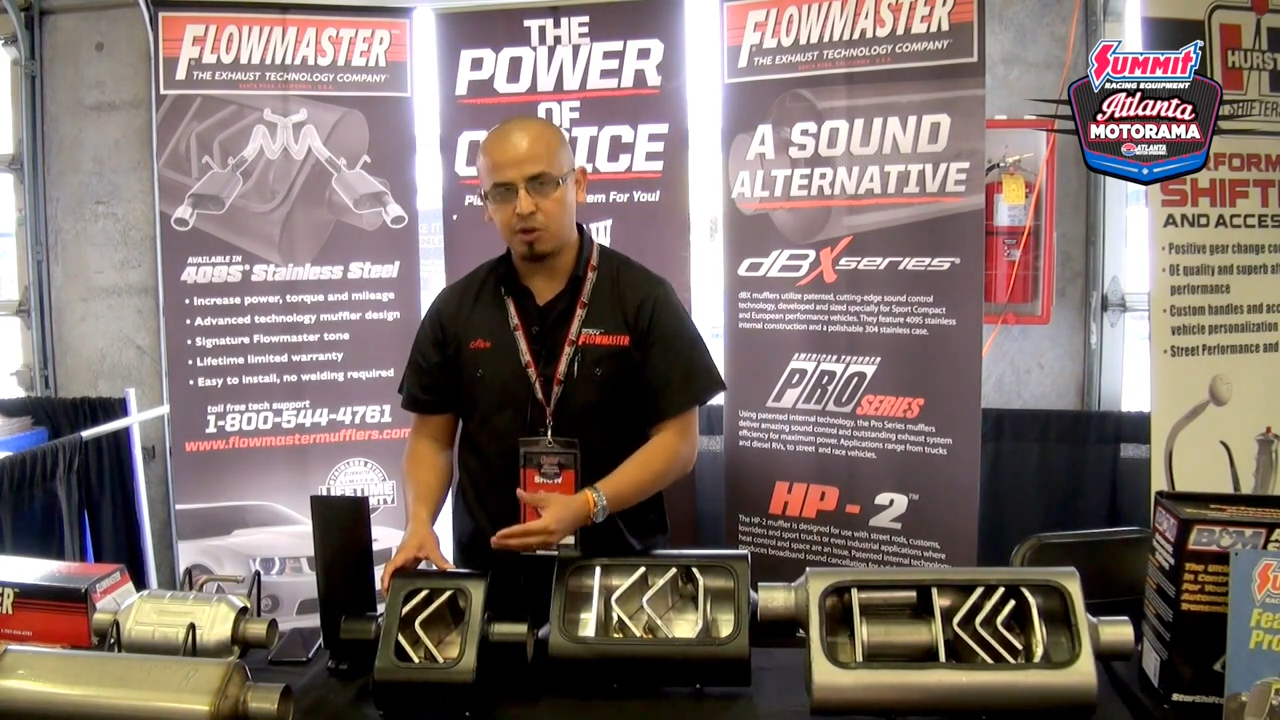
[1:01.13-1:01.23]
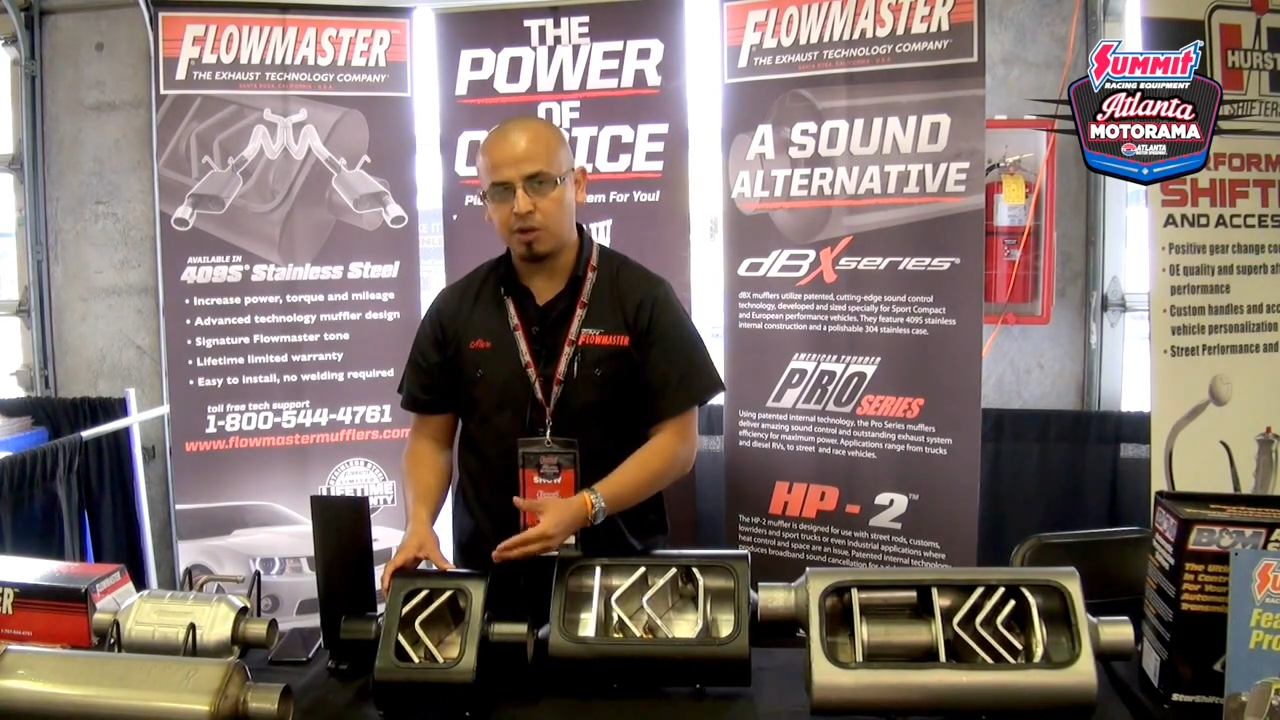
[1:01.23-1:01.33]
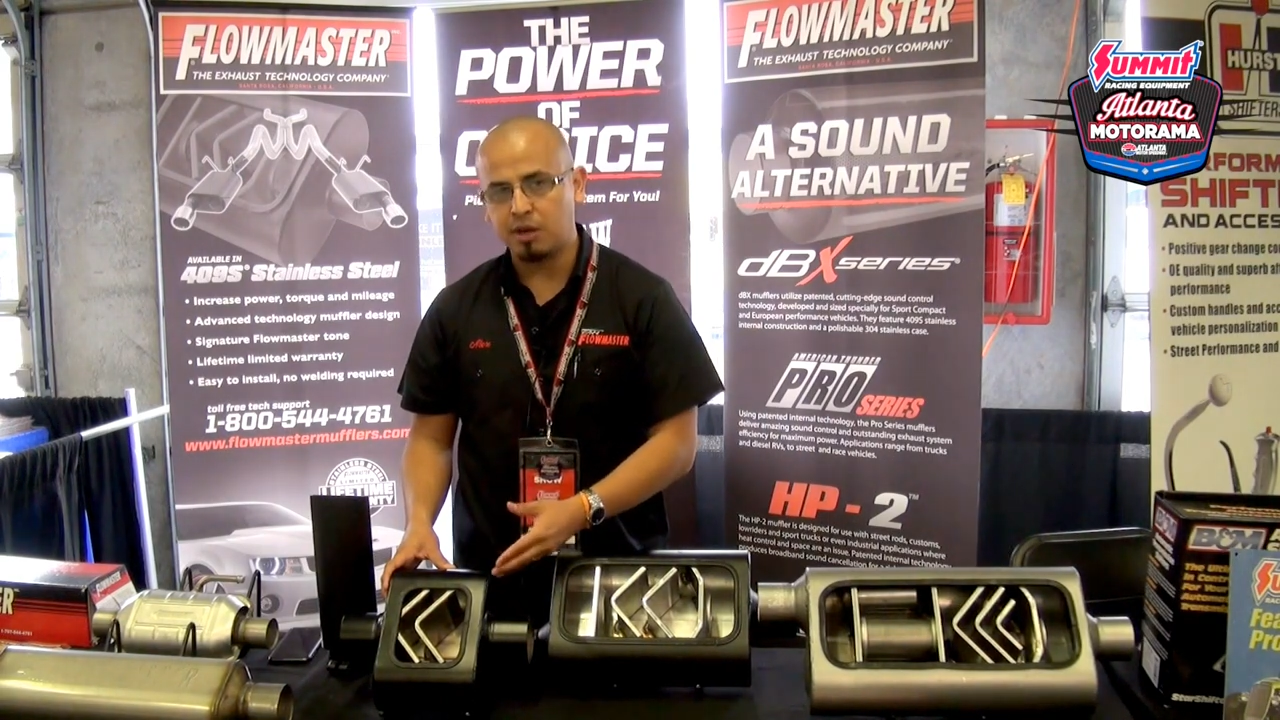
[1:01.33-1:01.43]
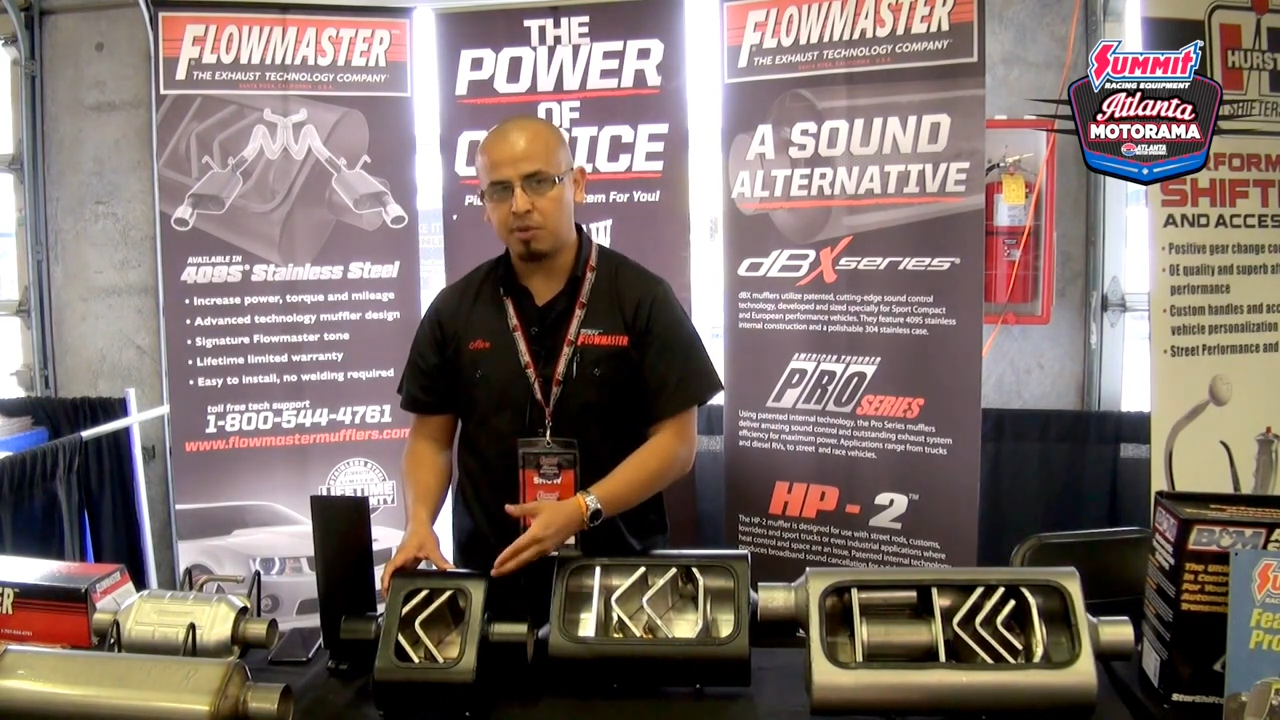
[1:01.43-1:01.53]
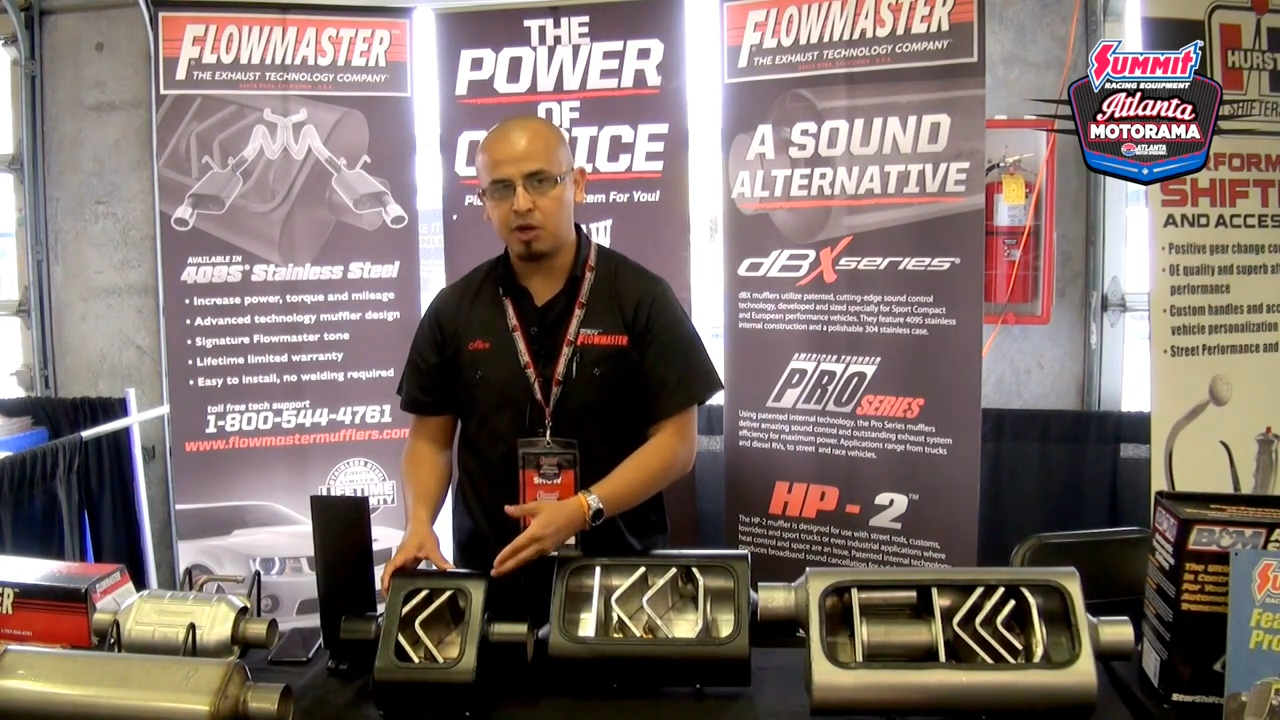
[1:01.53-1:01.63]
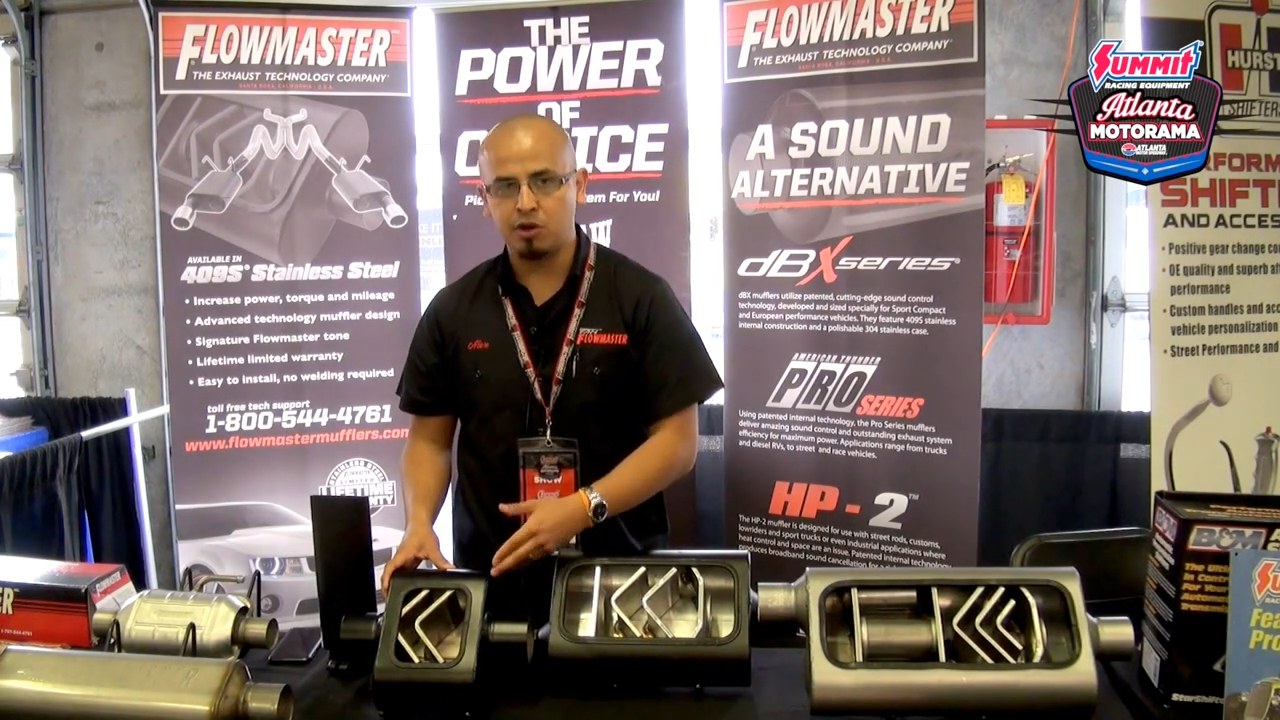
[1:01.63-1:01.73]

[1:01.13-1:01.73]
I'd recommend